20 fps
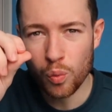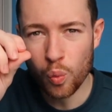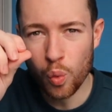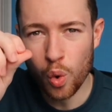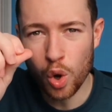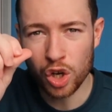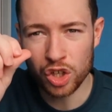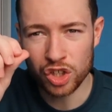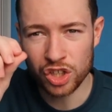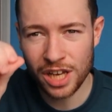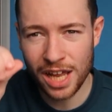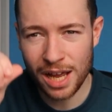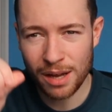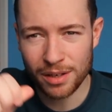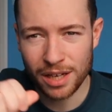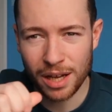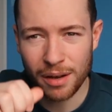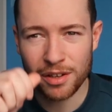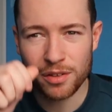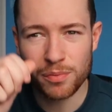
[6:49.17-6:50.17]
washed out
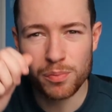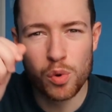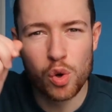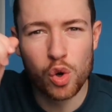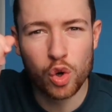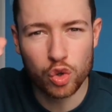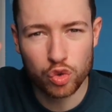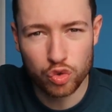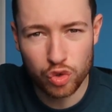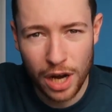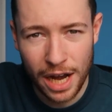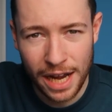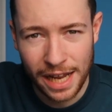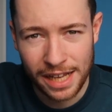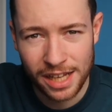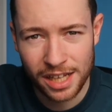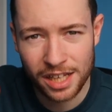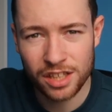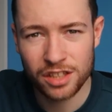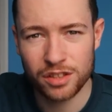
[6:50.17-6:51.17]
now, it's more grey,
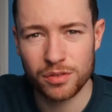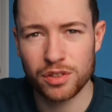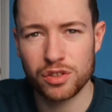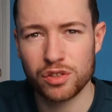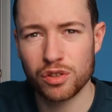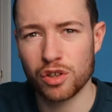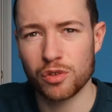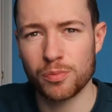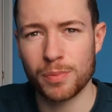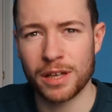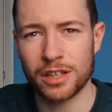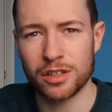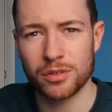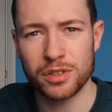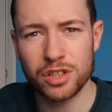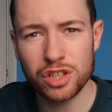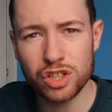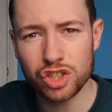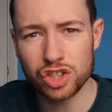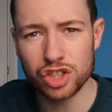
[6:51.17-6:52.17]
so it's not as bad. So
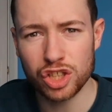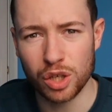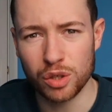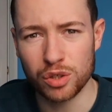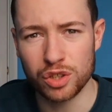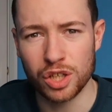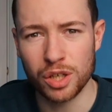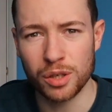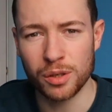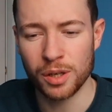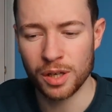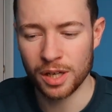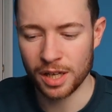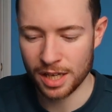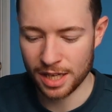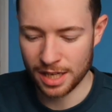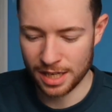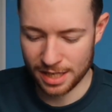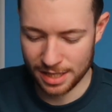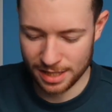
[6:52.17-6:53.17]
it just shows you
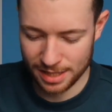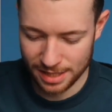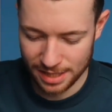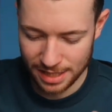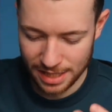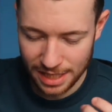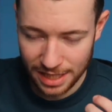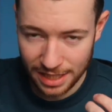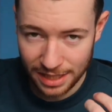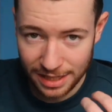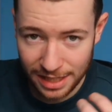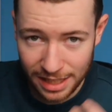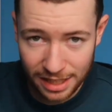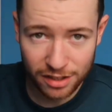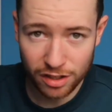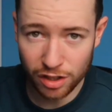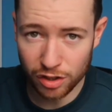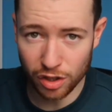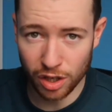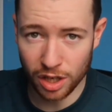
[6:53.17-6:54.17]
this is
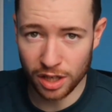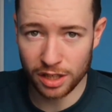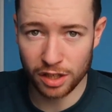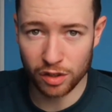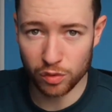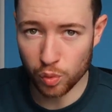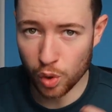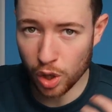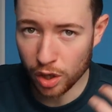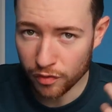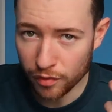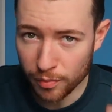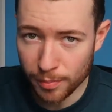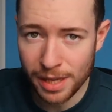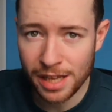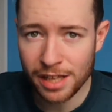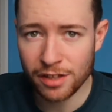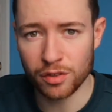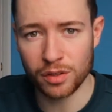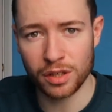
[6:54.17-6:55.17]
the diet that has worked for
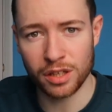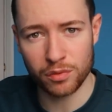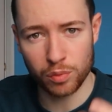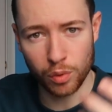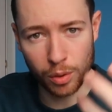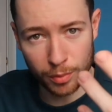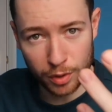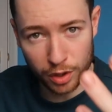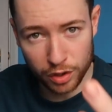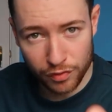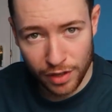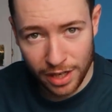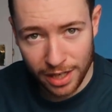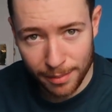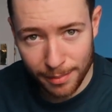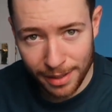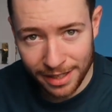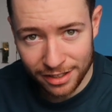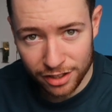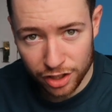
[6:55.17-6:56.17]
me, so that's what I'm going to
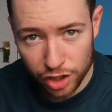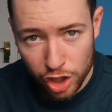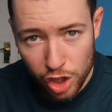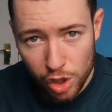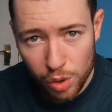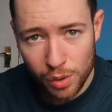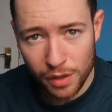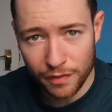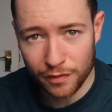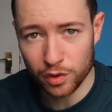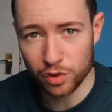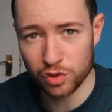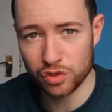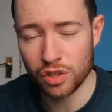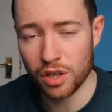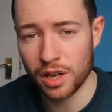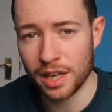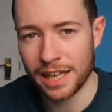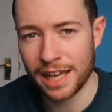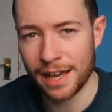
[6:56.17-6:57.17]
recommend to you if you're
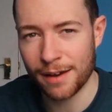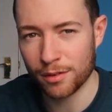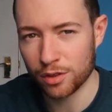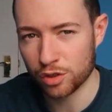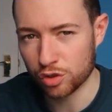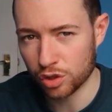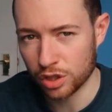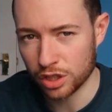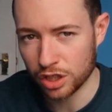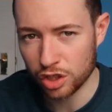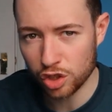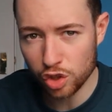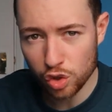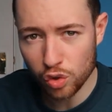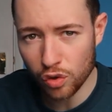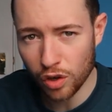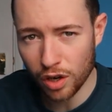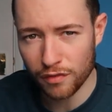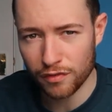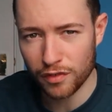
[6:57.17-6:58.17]
starting out on trying to
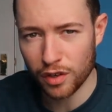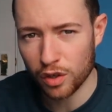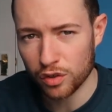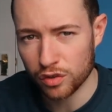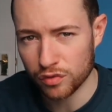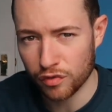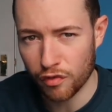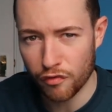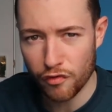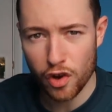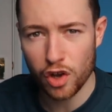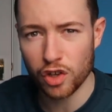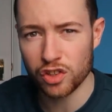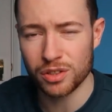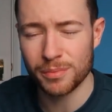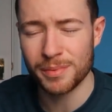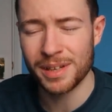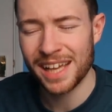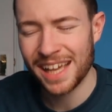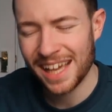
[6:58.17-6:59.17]
cure eye floaters and reverse
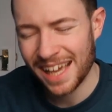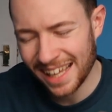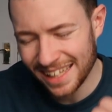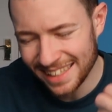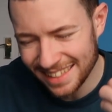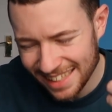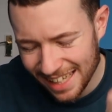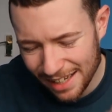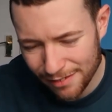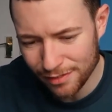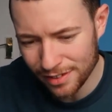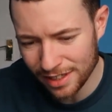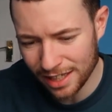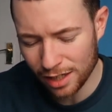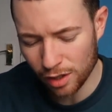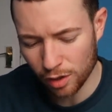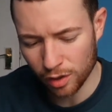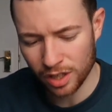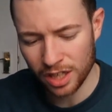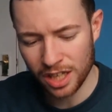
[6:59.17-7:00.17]
them. And definitely
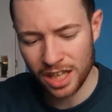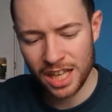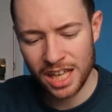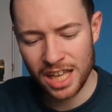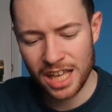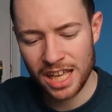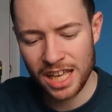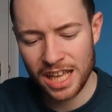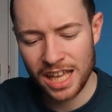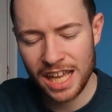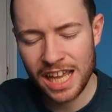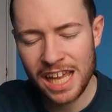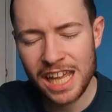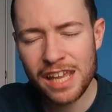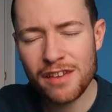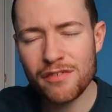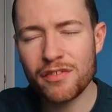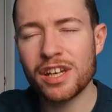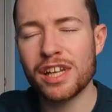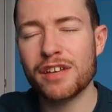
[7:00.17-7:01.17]
look,
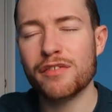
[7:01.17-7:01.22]
even